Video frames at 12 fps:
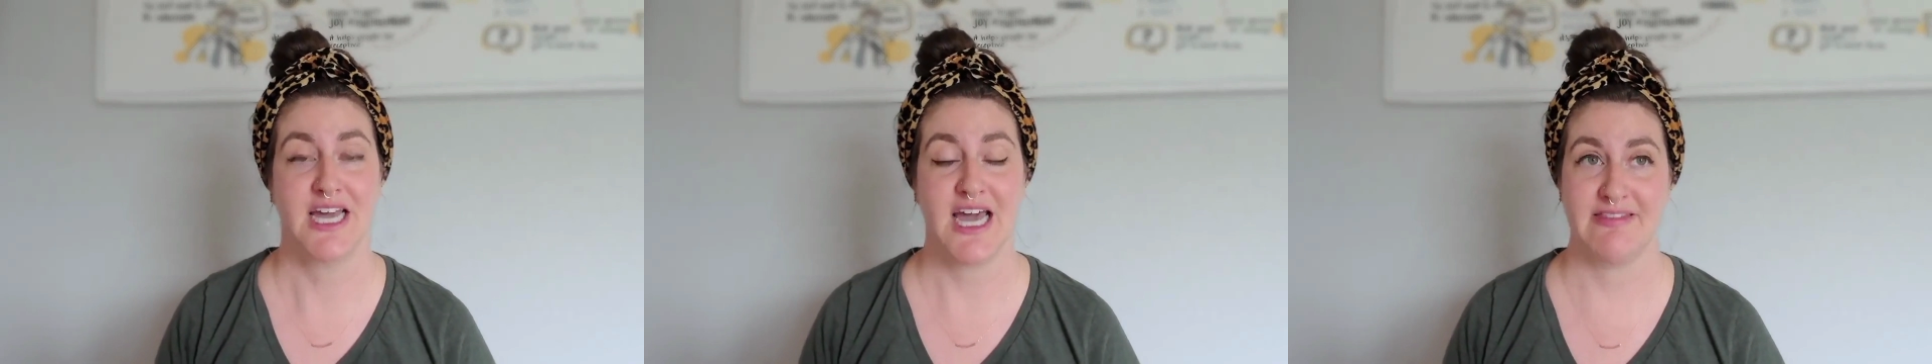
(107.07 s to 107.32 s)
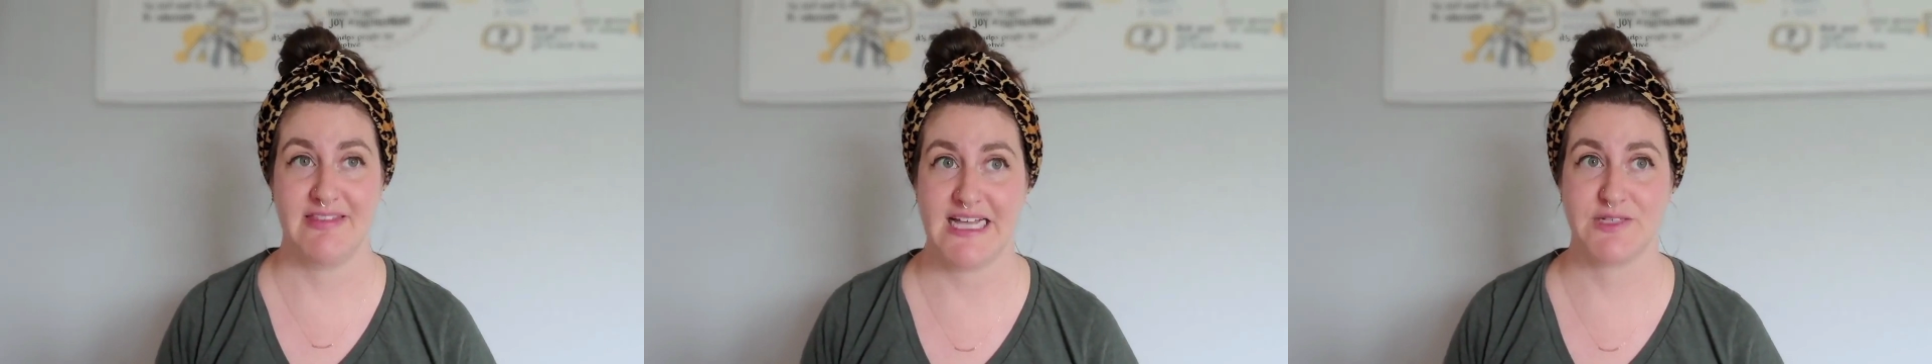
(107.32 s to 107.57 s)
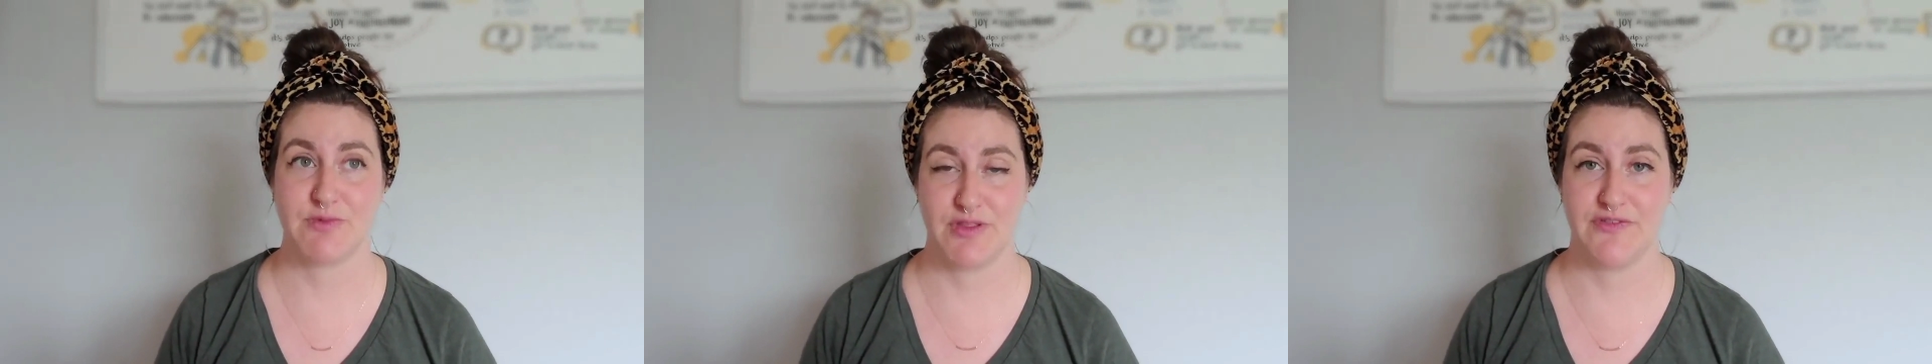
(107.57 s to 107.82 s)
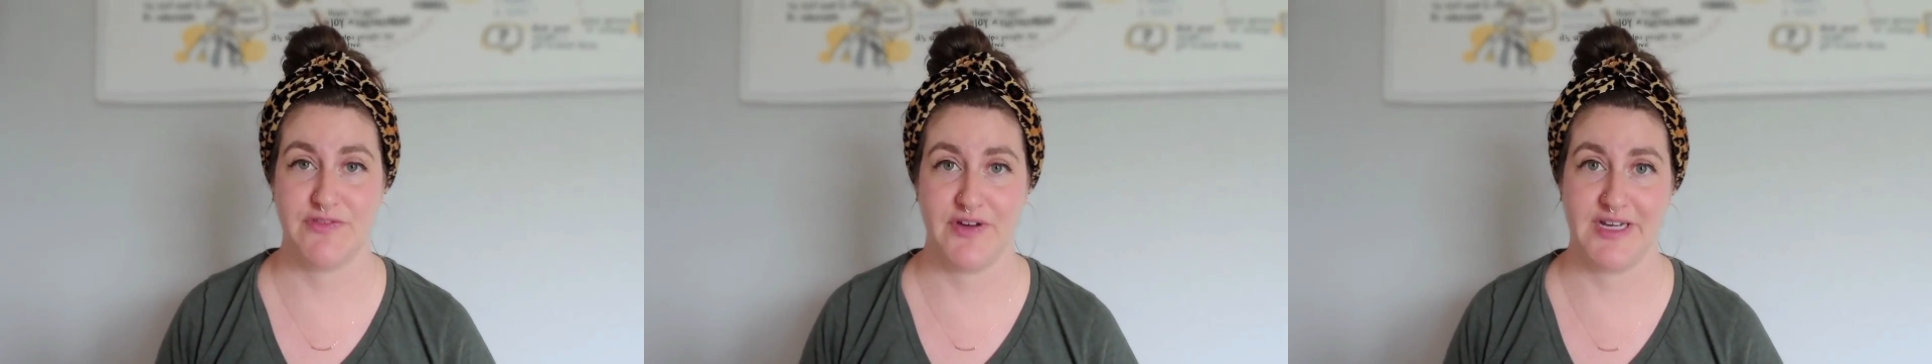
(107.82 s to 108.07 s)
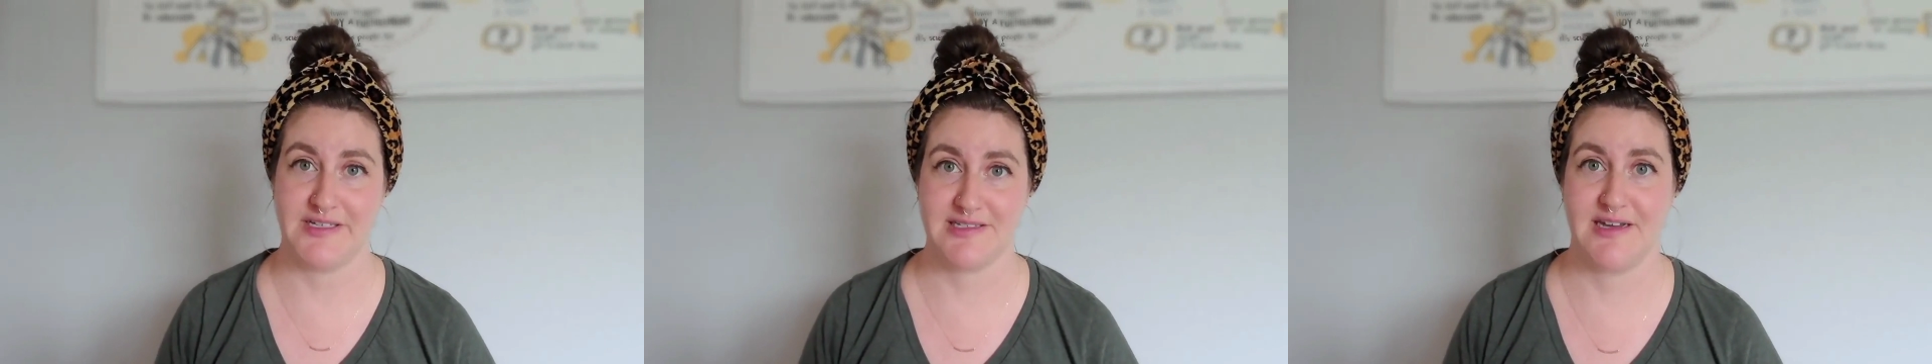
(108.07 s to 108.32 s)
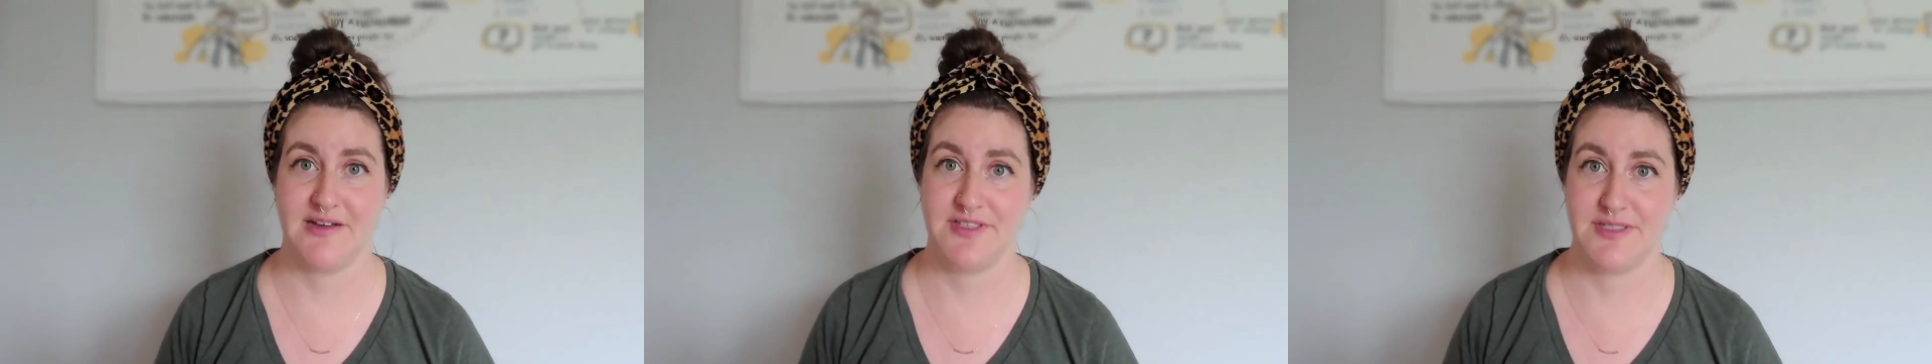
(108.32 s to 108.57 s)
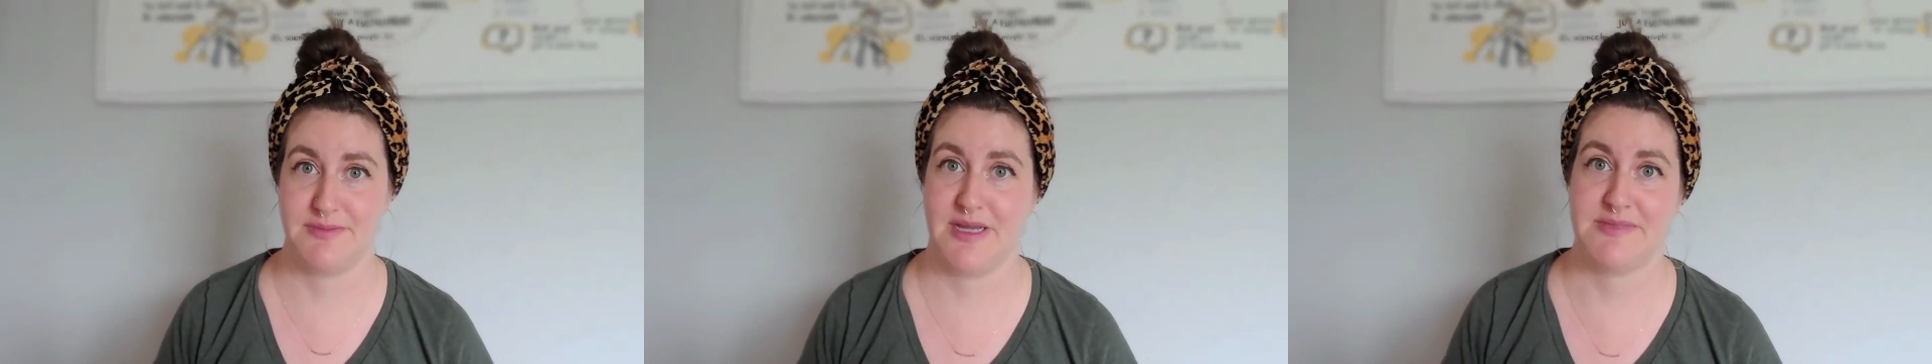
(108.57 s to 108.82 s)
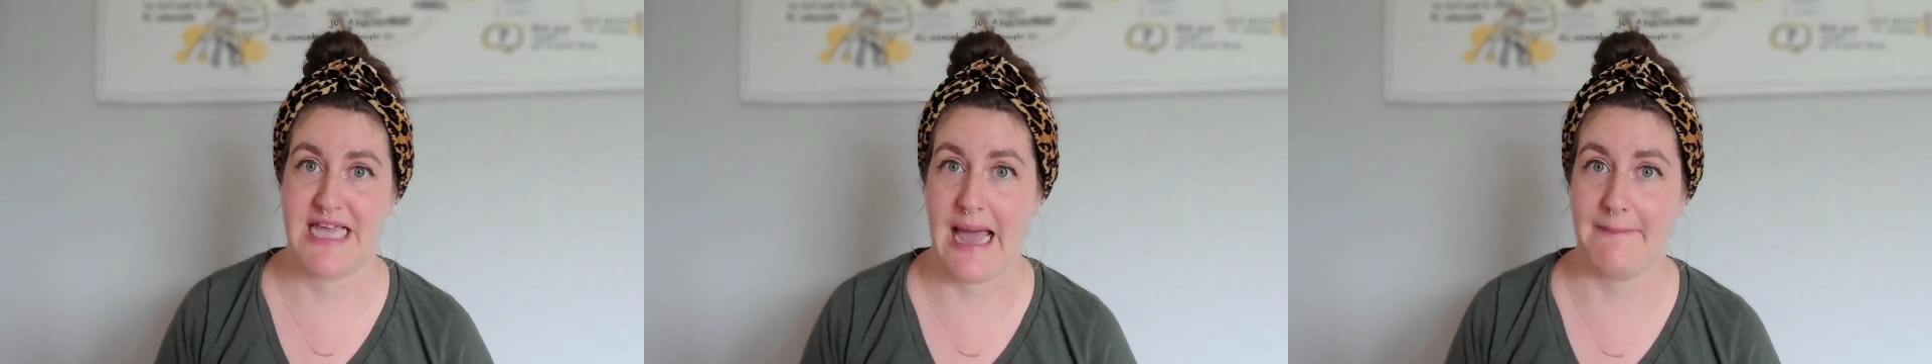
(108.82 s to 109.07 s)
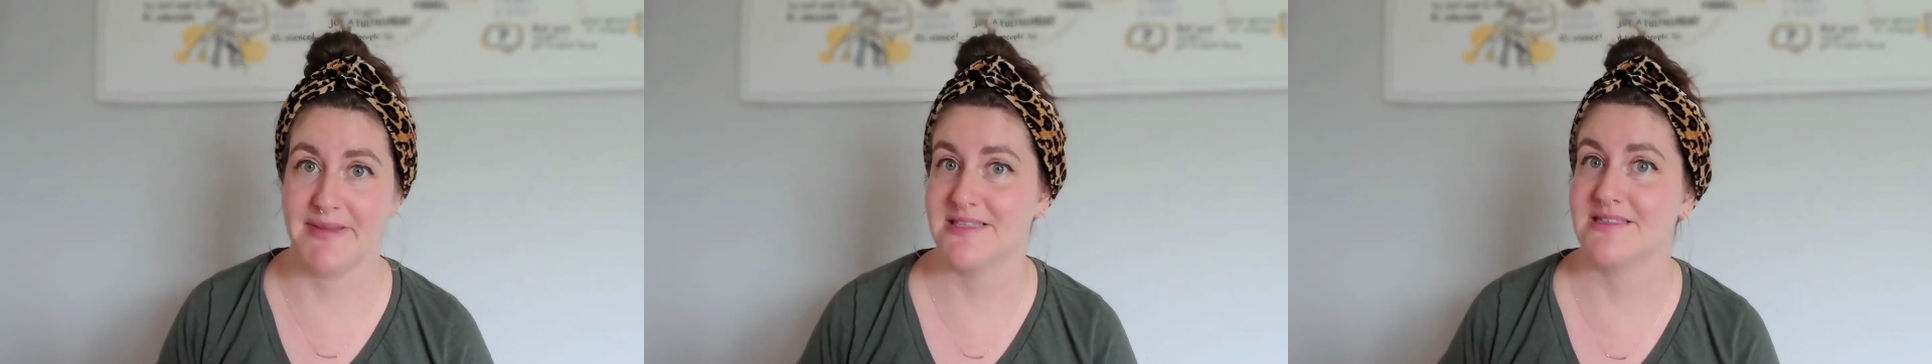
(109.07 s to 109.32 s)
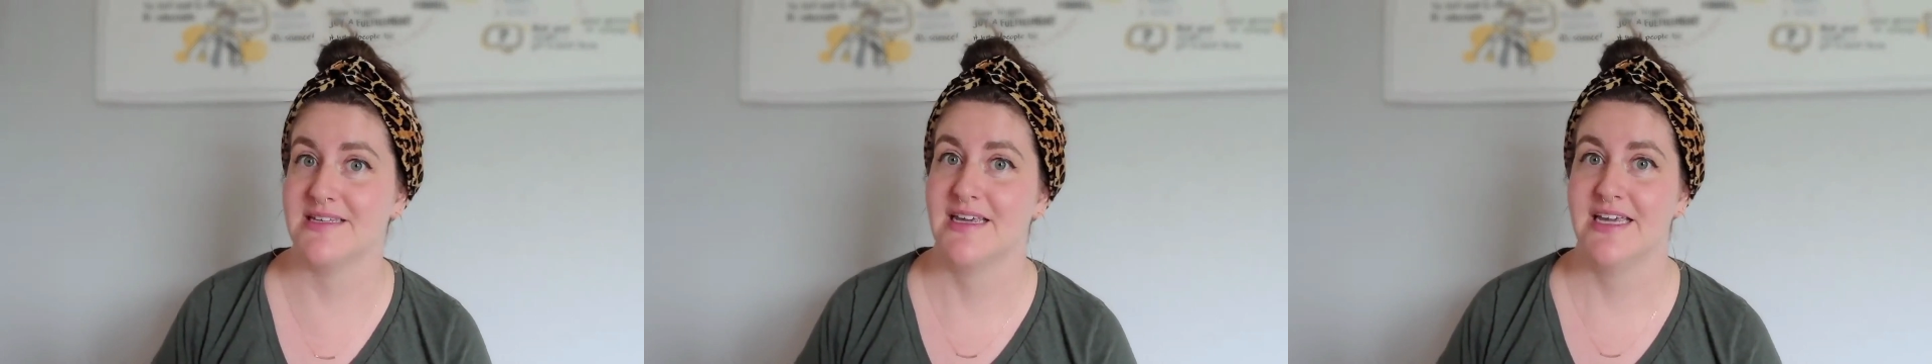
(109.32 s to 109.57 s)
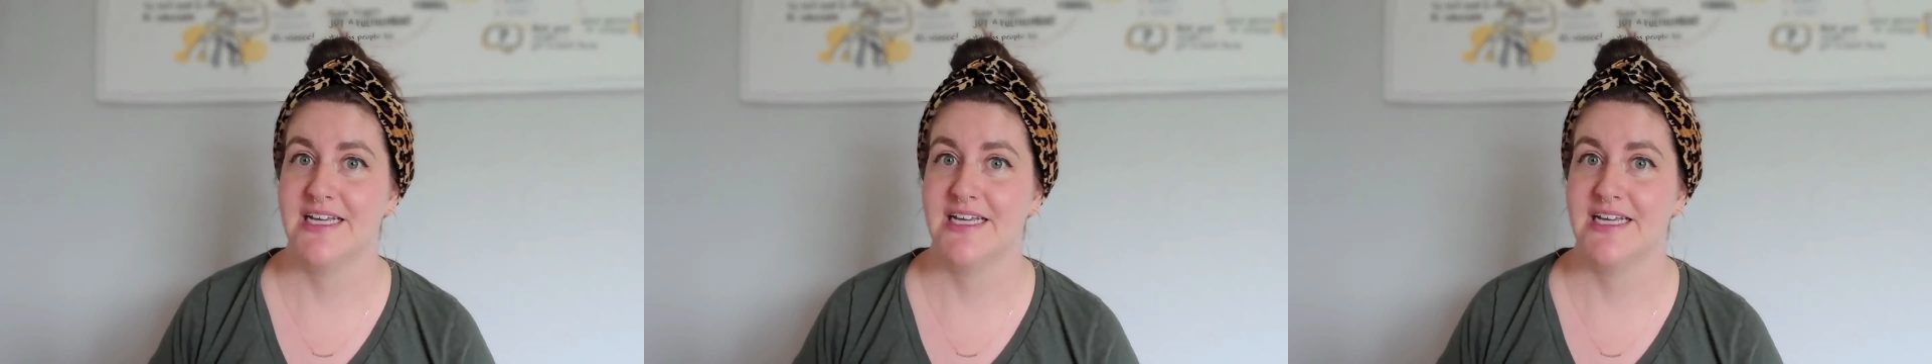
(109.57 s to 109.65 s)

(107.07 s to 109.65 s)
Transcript: And that's where the funniest stuff sometimes happens,